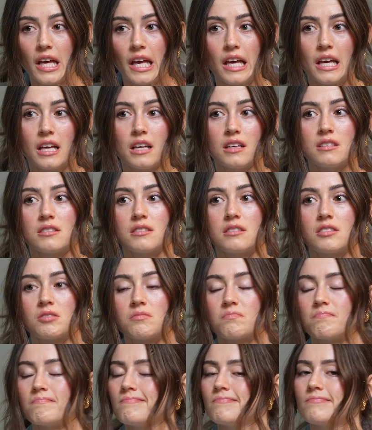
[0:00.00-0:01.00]

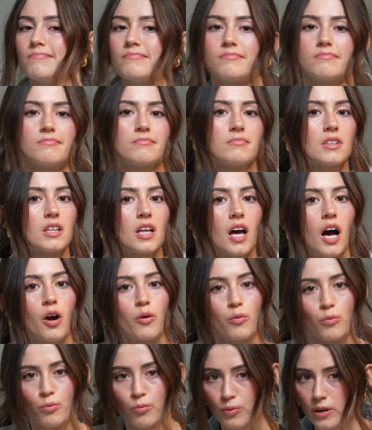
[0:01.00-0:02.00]
is
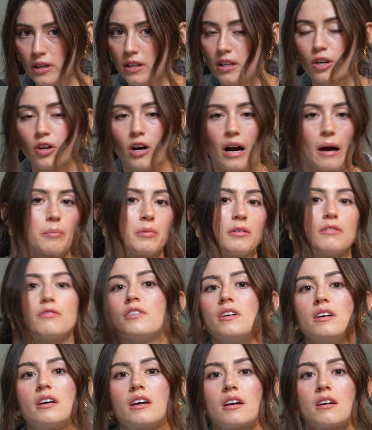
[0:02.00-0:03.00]
a really crappy
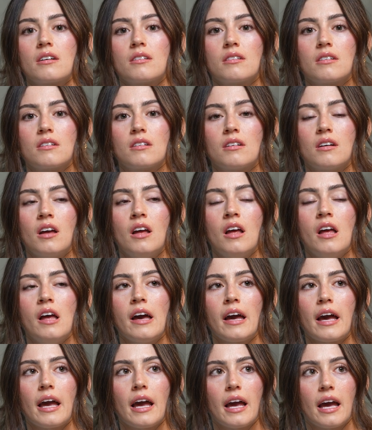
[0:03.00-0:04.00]
feeling.
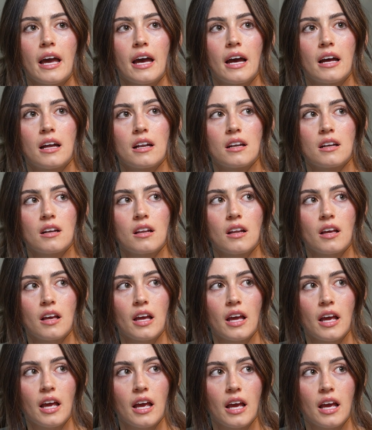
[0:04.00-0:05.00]
And
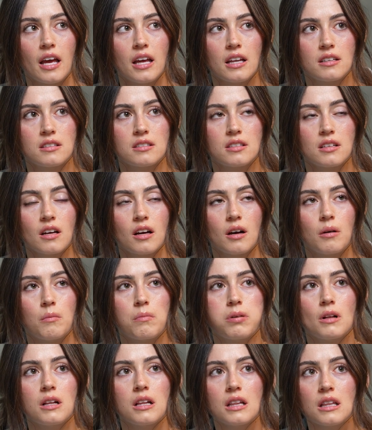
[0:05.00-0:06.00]
it
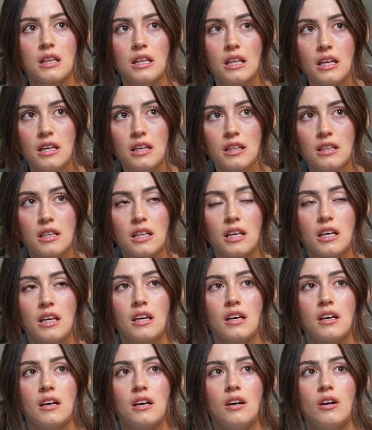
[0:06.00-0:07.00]

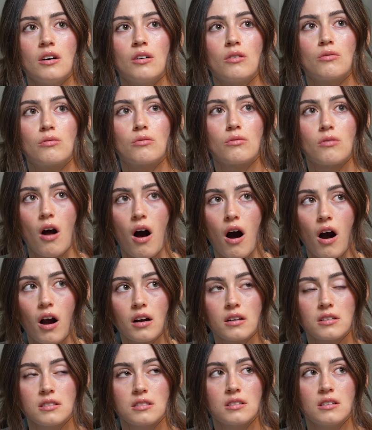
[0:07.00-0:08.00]
completely
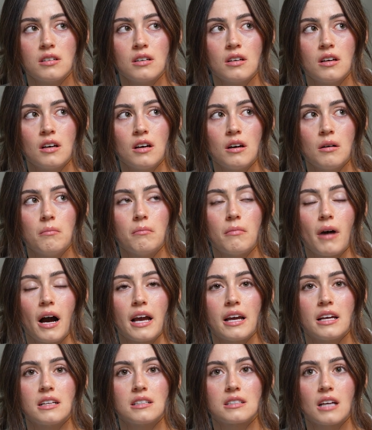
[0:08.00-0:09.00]
rocked
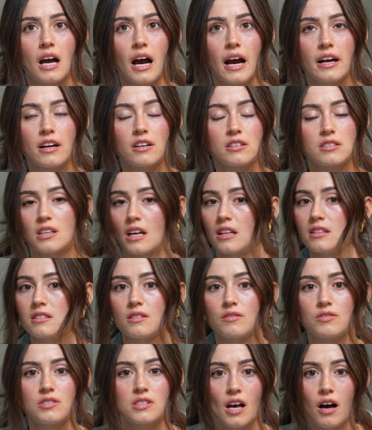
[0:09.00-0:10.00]
my entire sense
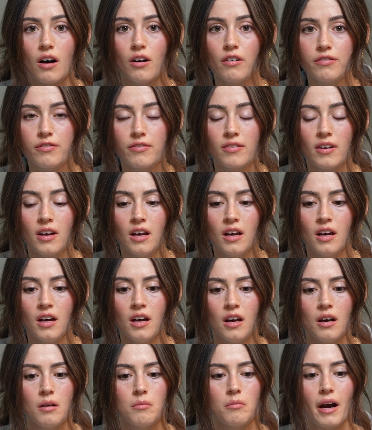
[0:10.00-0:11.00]
of self,
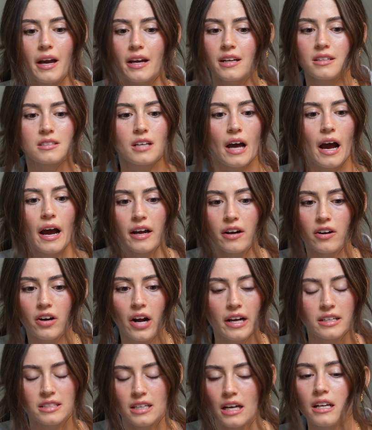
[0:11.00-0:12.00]
my entire
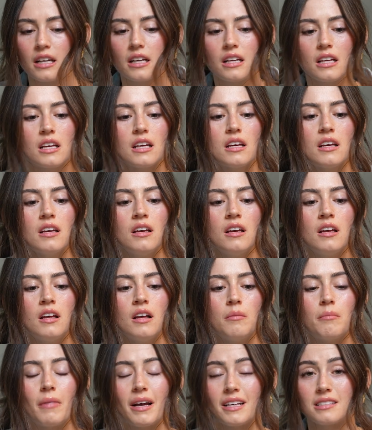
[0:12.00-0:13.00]
identity,
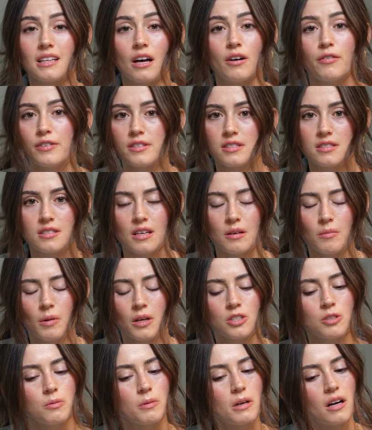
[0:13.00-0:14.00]
my self-esteem.
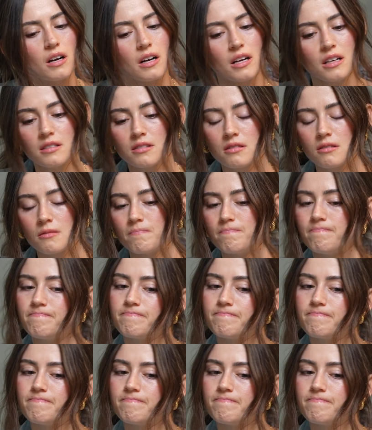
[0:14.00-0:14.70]
And to be honest,